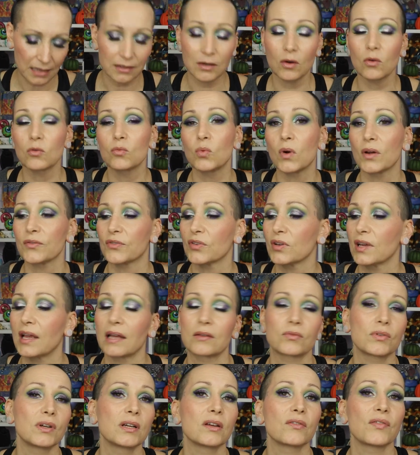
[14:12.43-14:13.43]
I don't want to
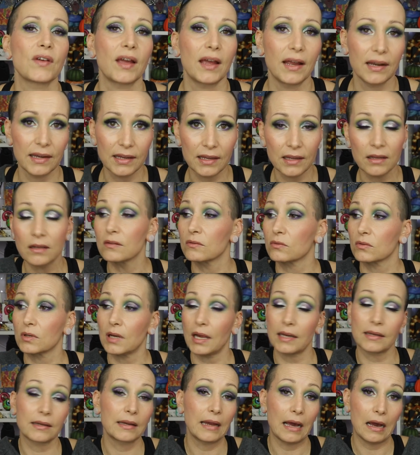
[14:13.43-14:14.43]
get rid of any,
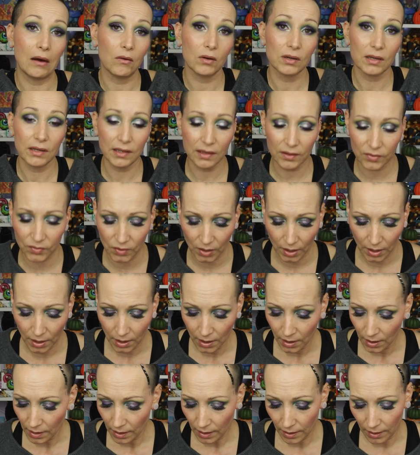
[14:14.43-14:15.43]
right now at least.
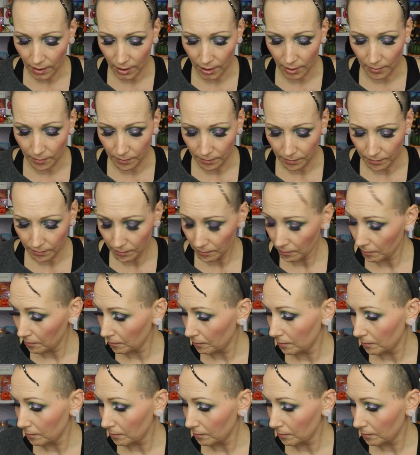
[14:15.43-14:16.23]
Um,